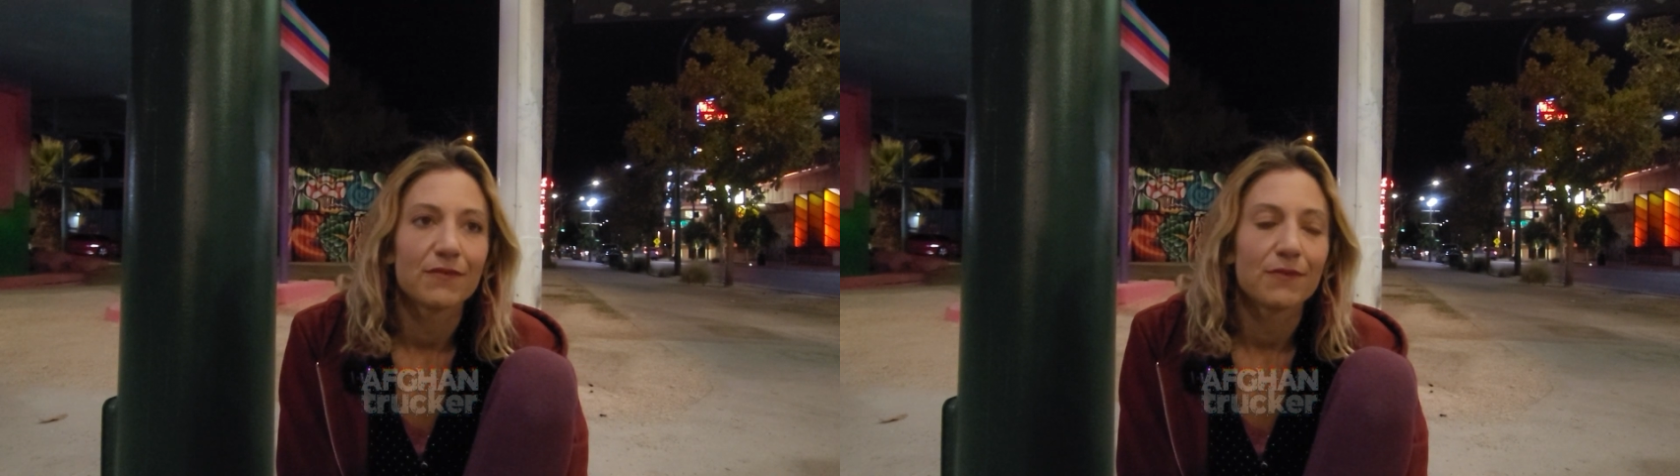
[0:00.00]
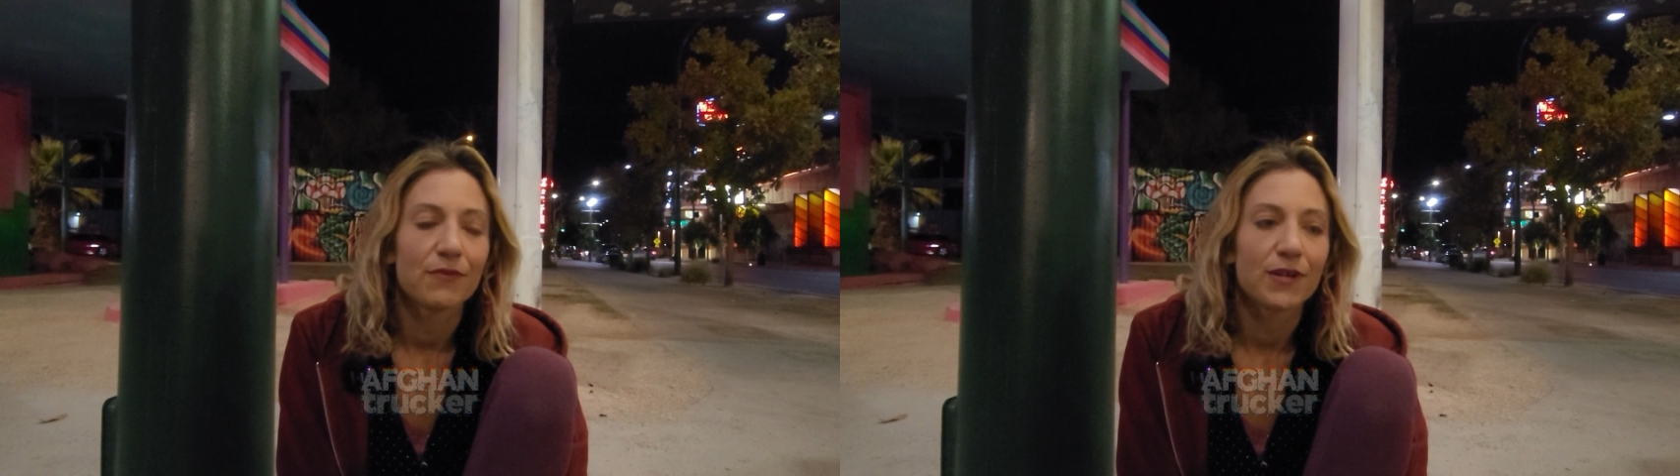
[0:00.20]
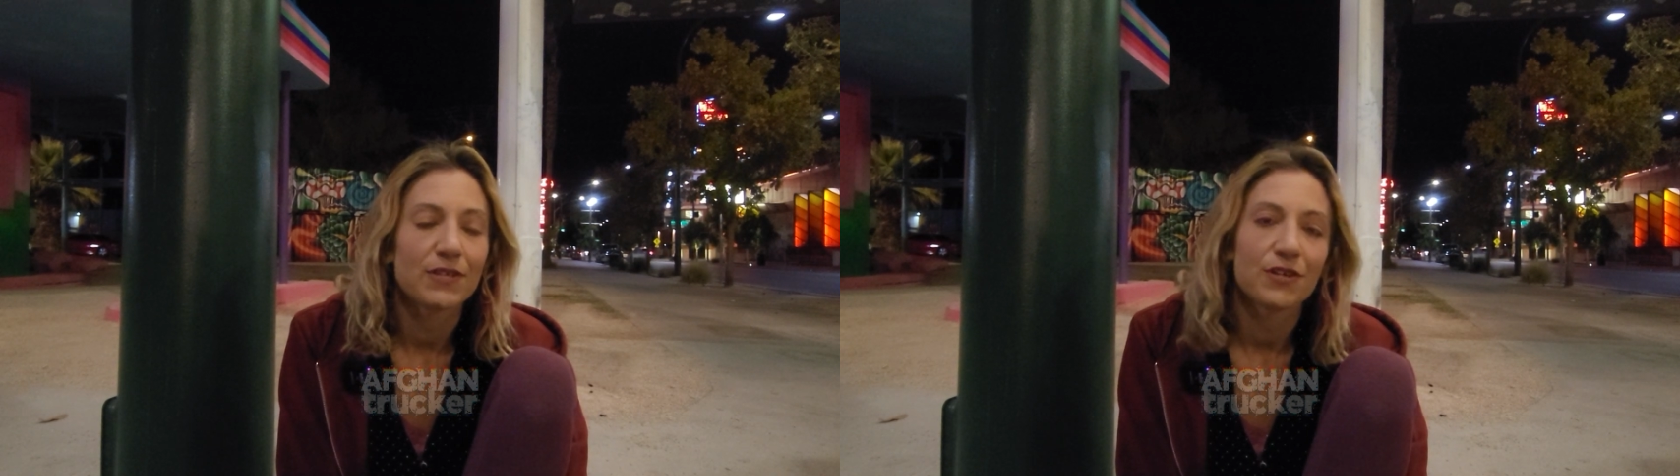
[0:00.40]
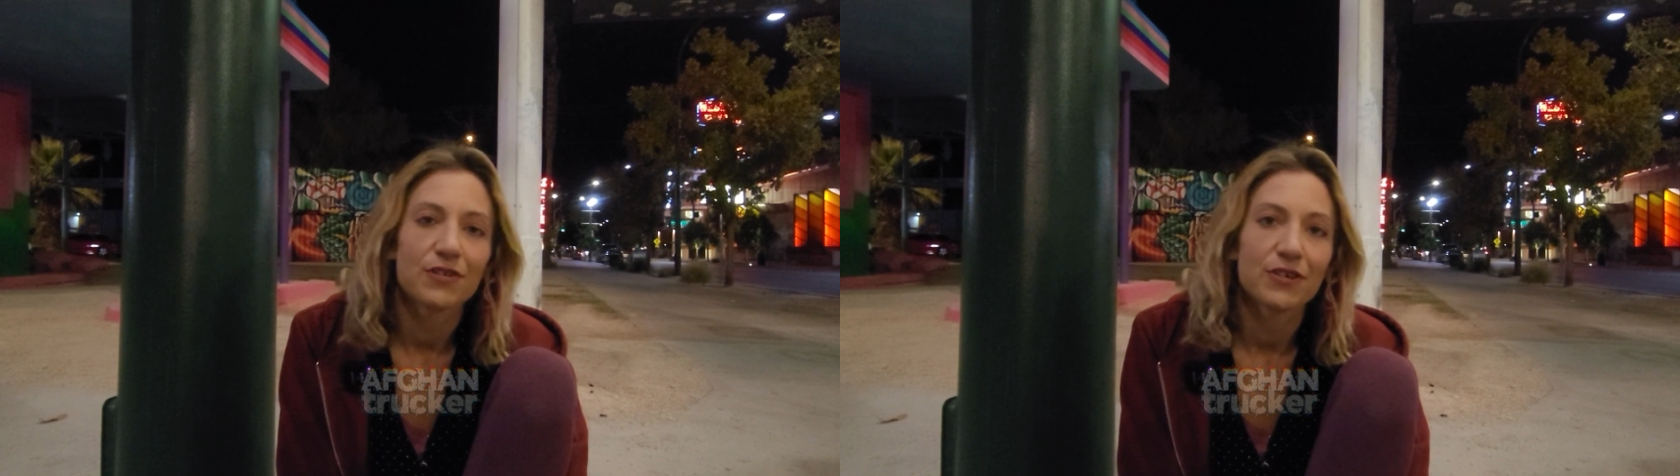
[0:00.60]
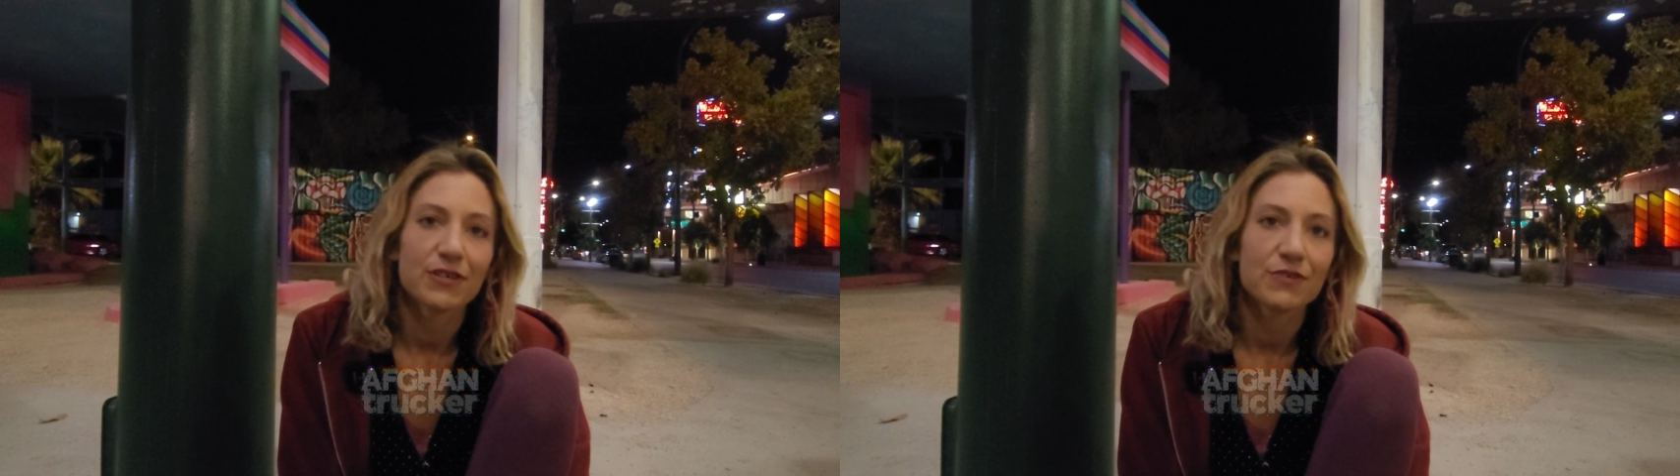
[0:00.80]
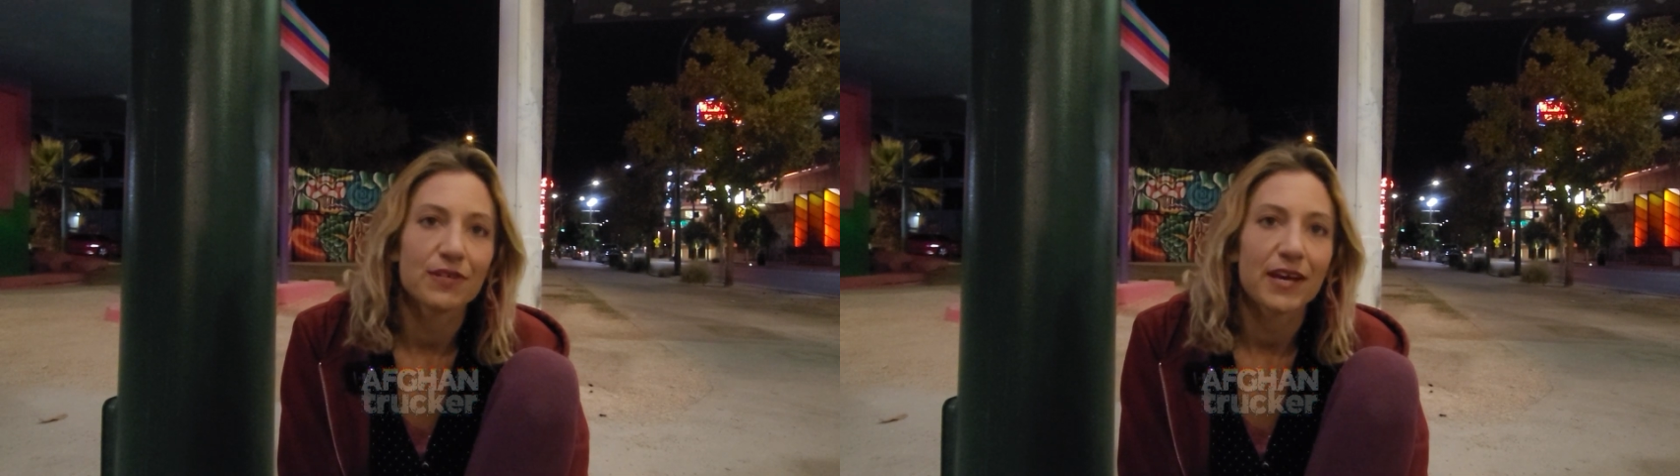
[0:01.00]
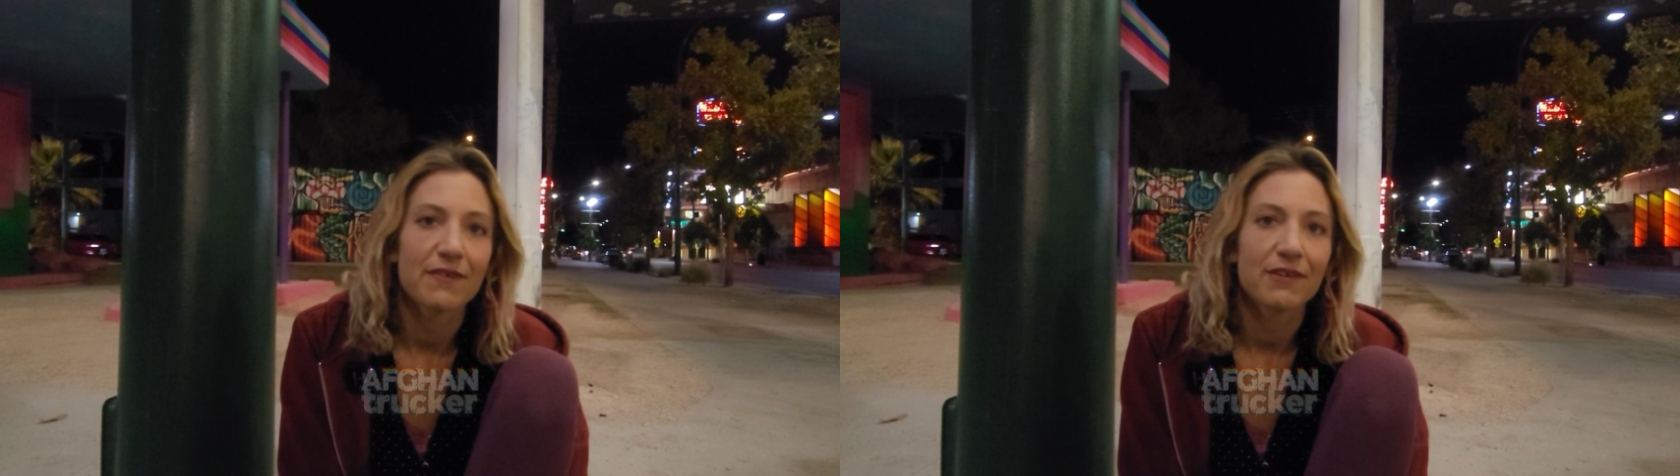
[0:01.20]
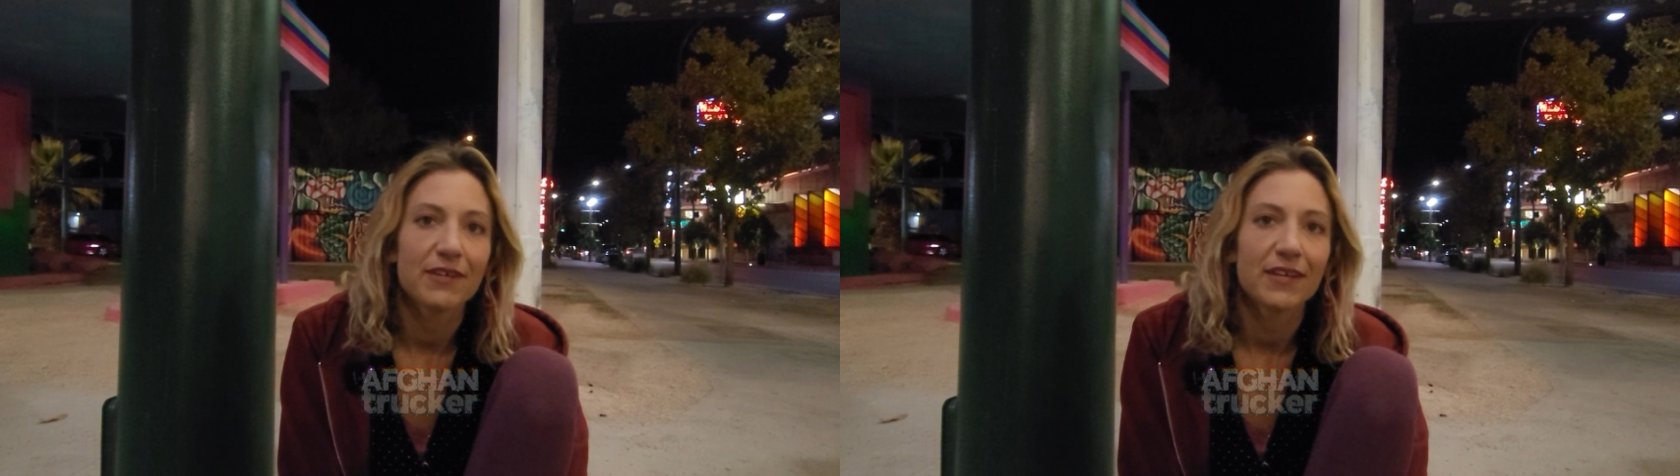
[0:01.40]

before I started using drugs, I was really heavy.